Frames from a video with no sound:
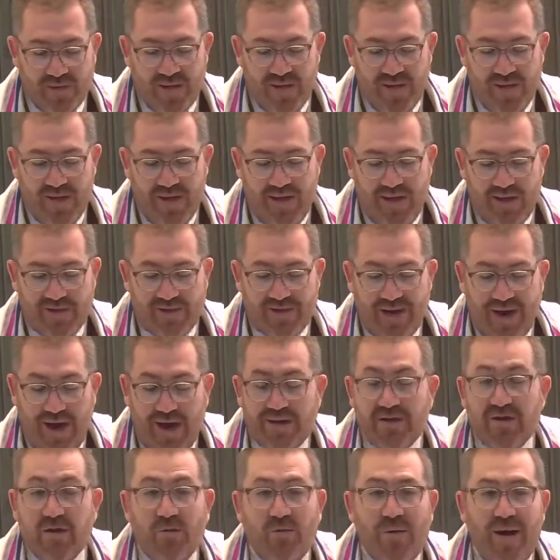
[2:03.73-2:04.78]
As
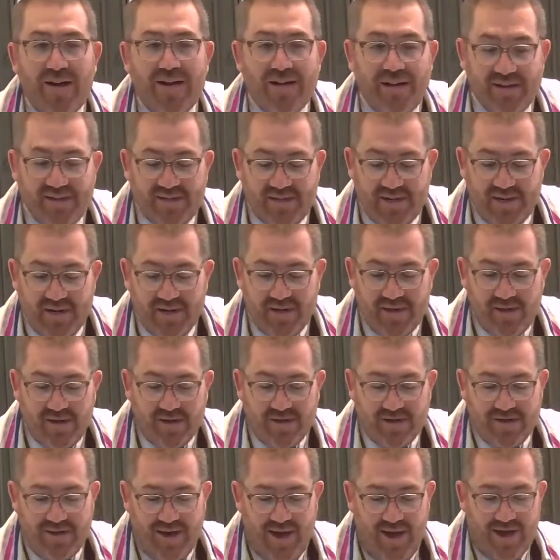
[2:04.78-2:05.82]
Dr. Wendy Zierler
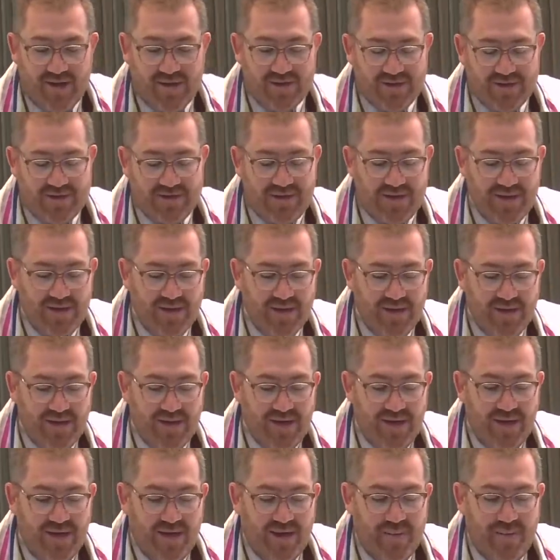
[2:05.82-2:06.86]
says,
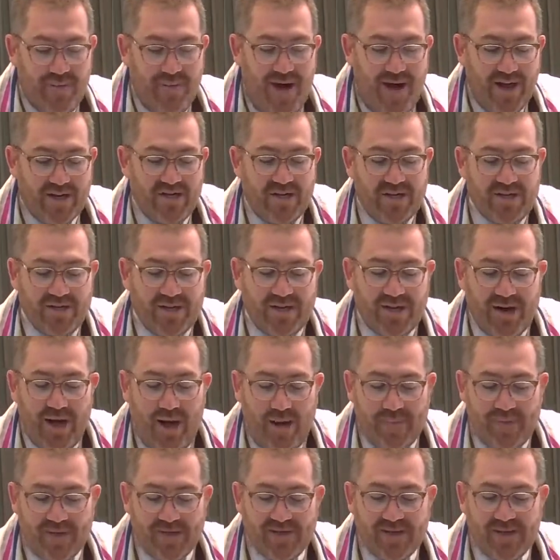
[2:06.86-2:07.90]
it imagines a
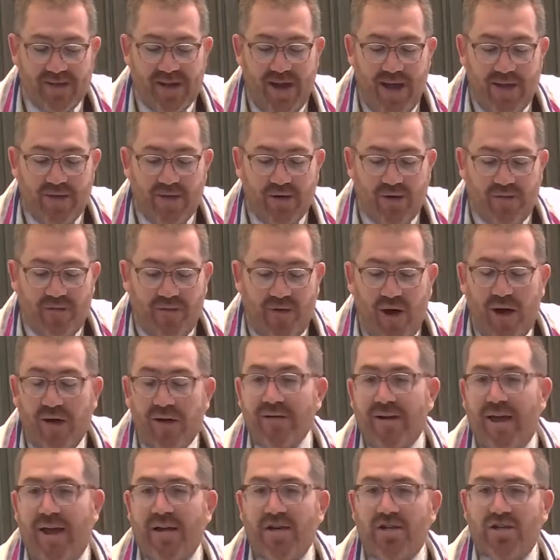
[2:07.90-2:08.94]
coming together of all
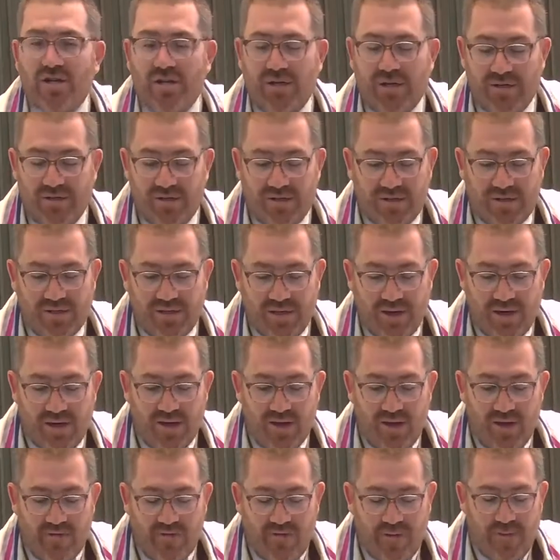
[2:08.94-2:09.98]
nations
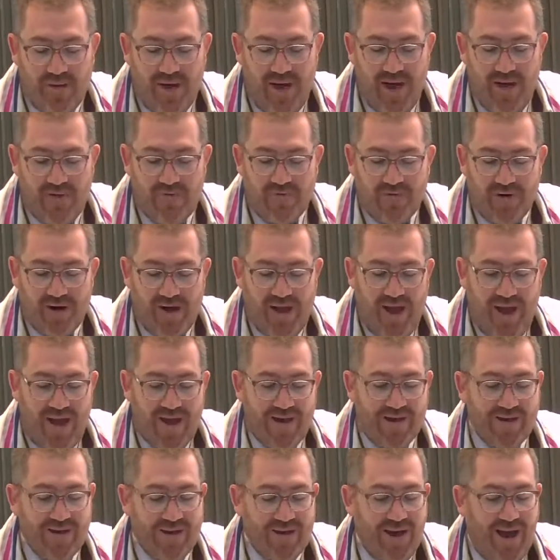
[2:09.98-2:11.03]
from every
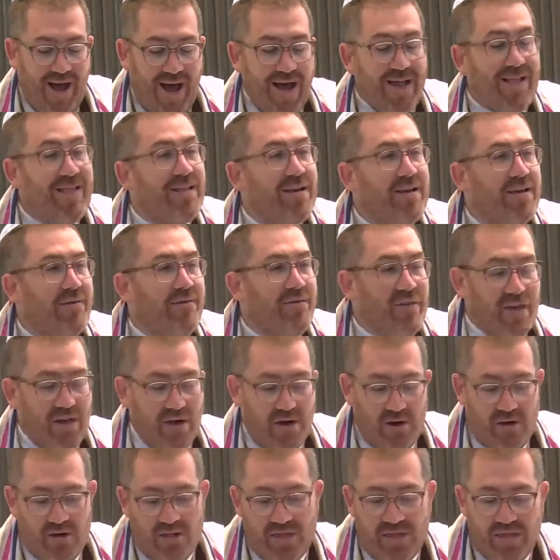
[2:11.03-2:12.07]
end and island of the
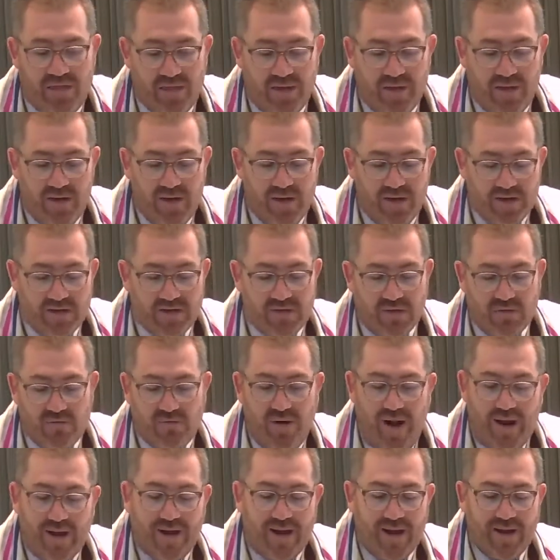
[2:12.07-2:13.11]
earth to
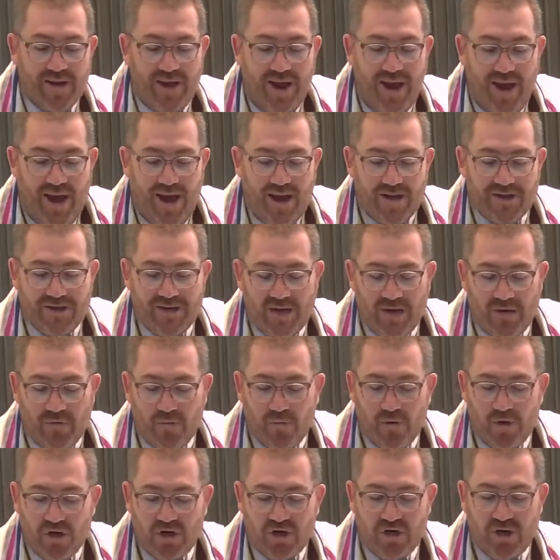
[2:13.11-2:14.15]
recognize and
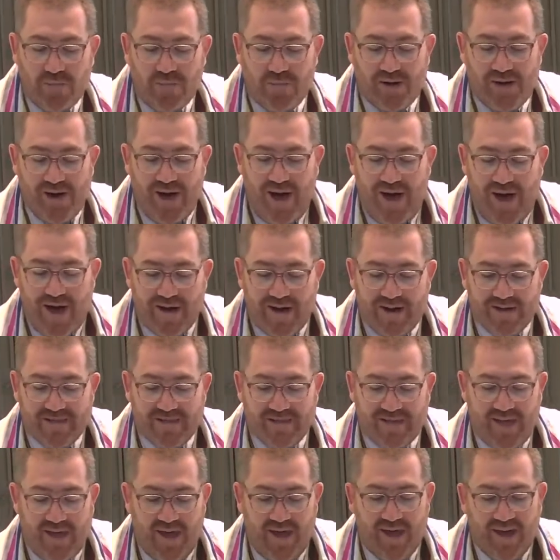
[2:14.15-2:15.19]
worship God as
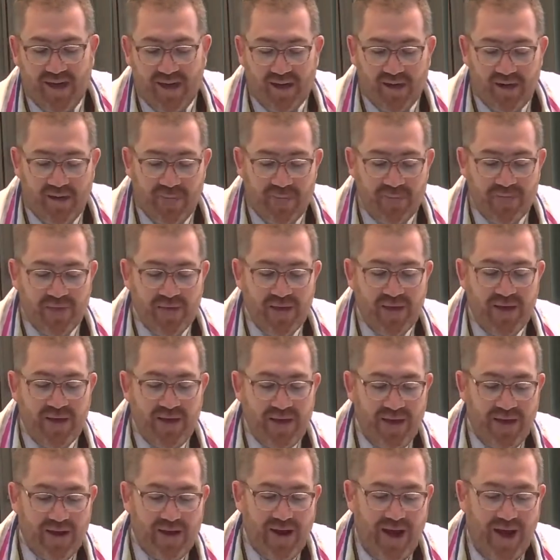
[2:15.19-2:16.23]
King,
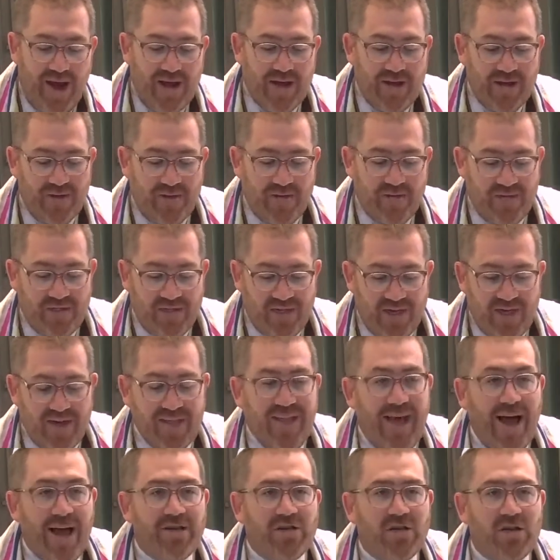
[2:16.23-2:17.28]
a kind of
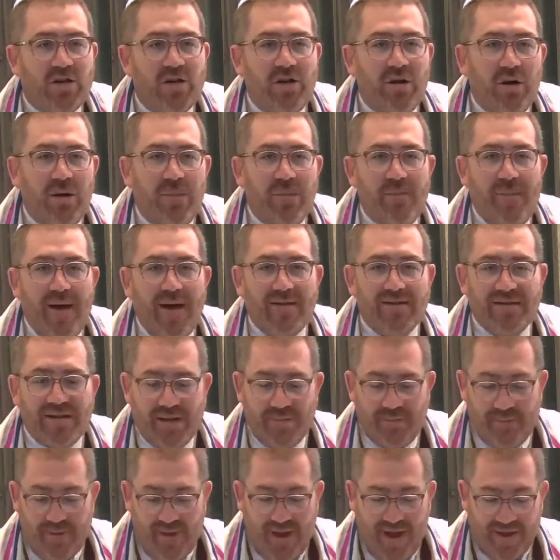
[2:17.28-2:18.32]
theological
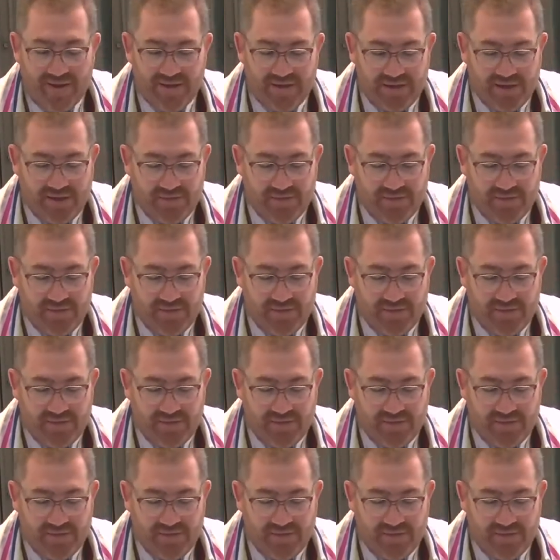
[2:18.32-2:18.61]
melting pot.